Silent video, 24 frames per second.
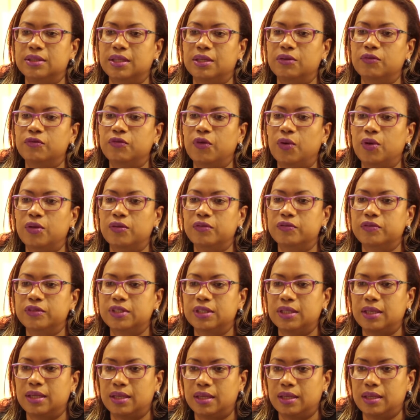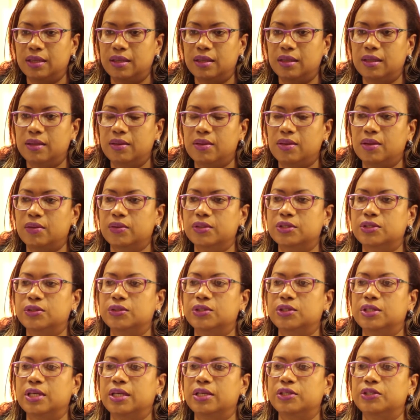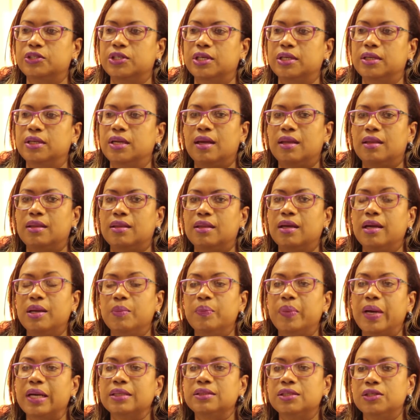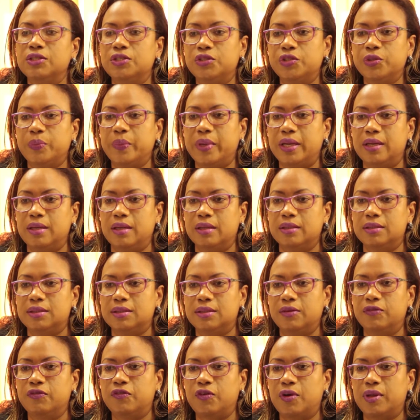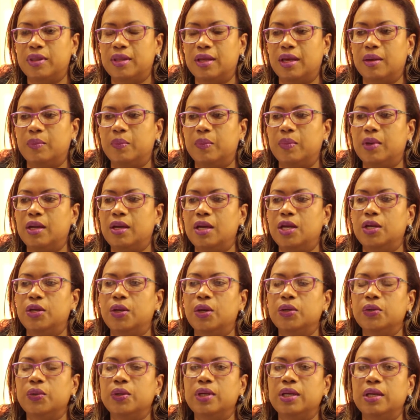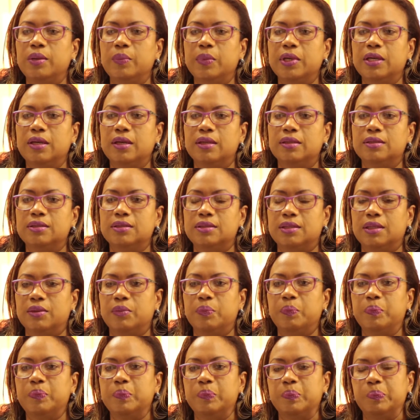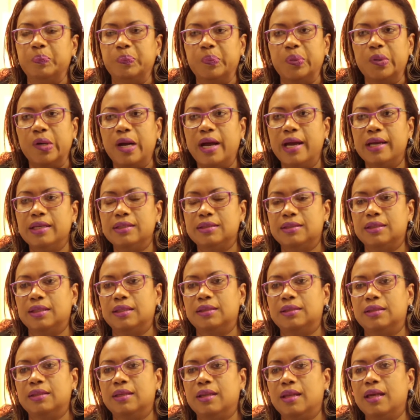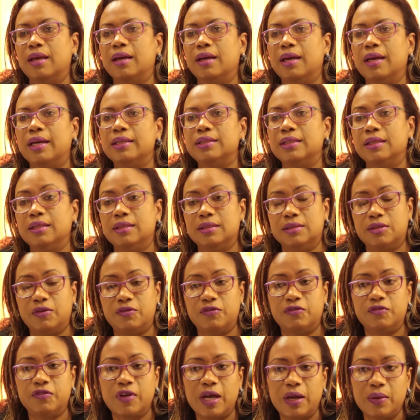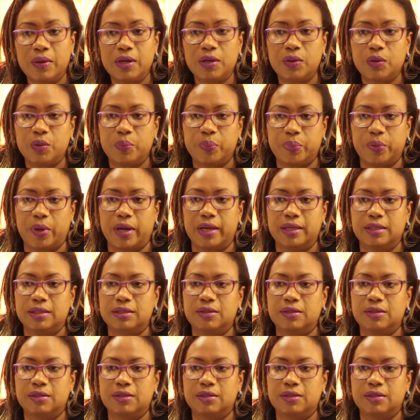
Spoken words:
involved in the association. The impact is tremendous for them, not only because the price that they are getting is a very good price